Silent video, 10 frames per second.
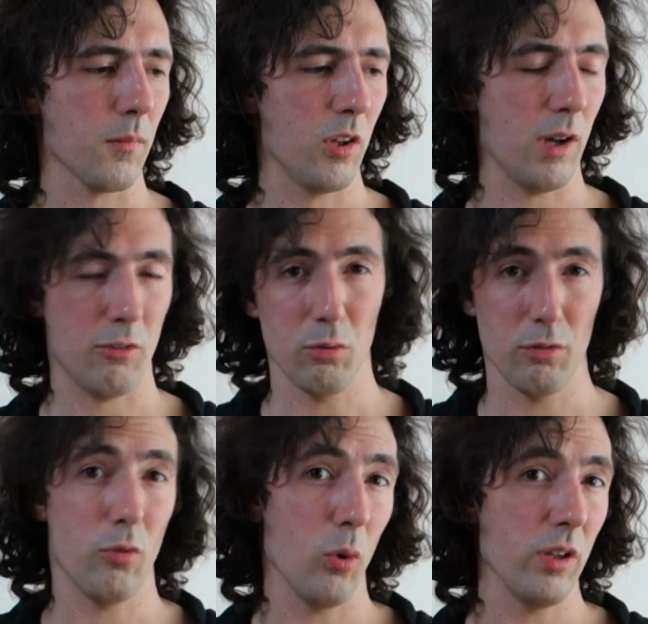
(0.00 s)
You have to
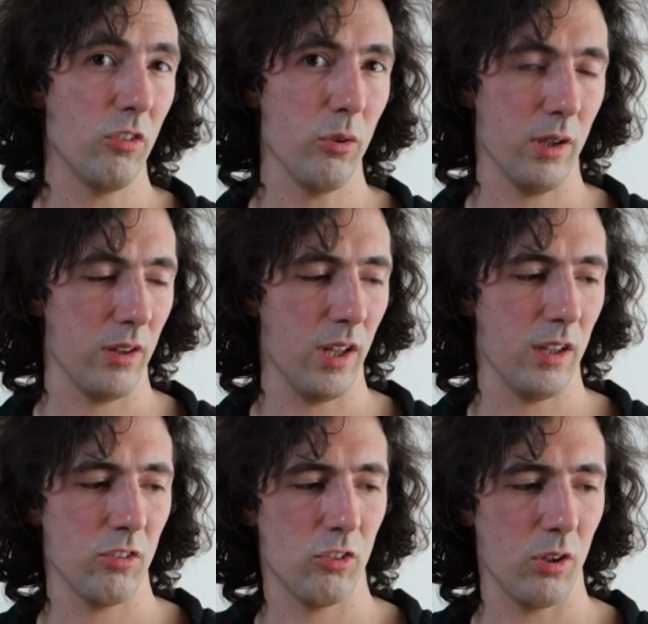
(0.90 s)
avoid doing
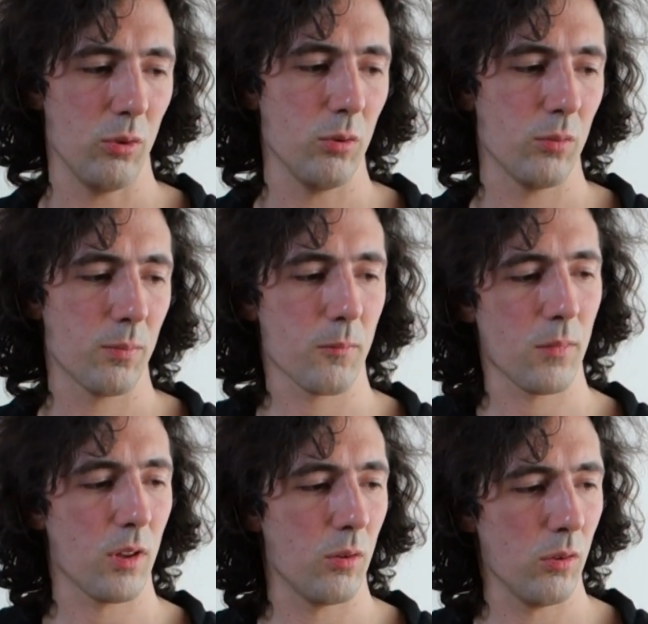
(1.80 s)
that. So
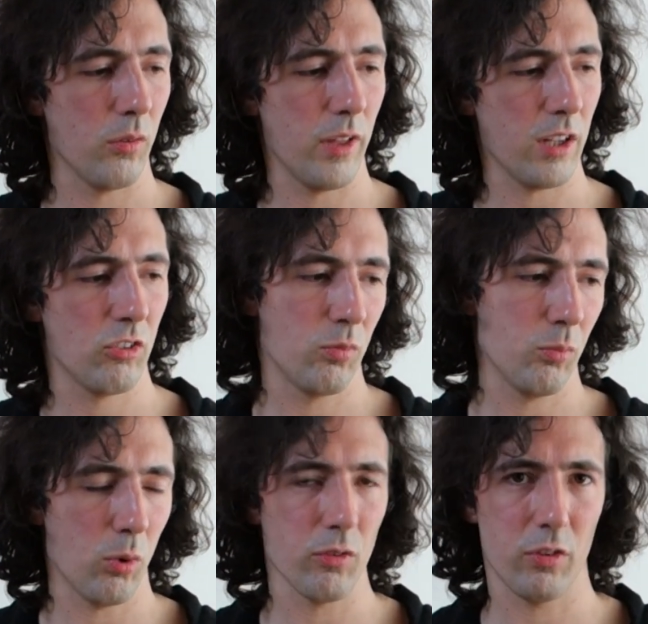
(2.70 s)
that's
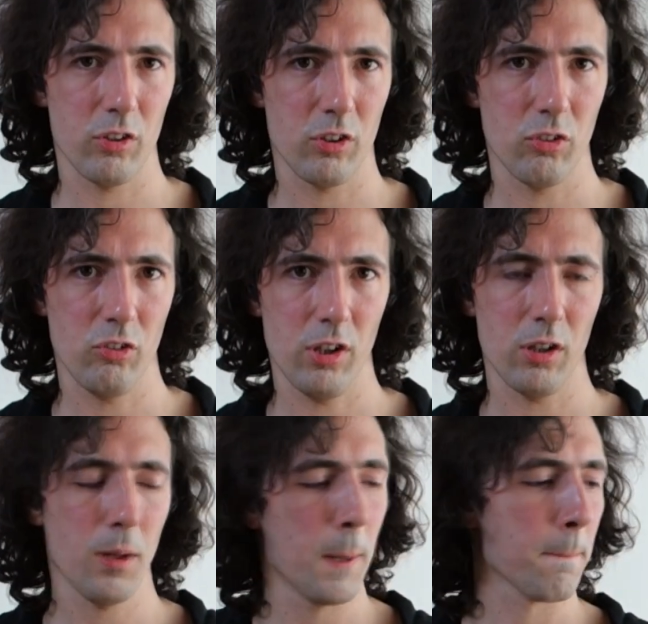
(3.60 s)
one thing to
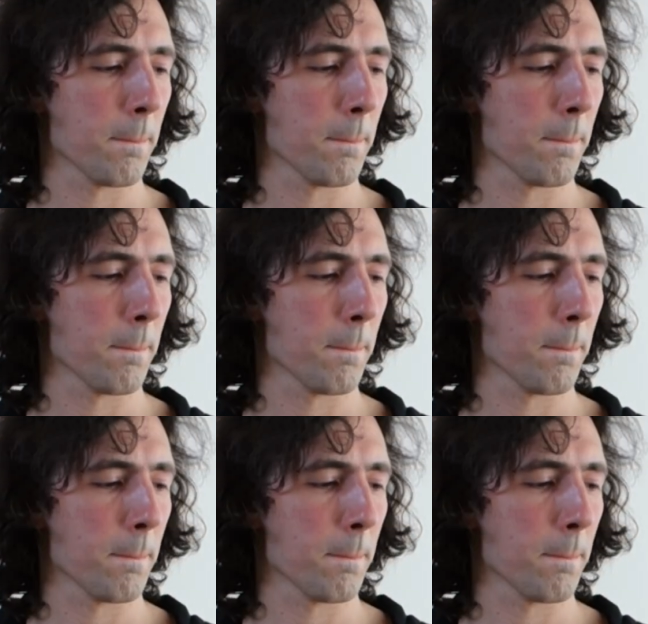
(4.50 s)
consider.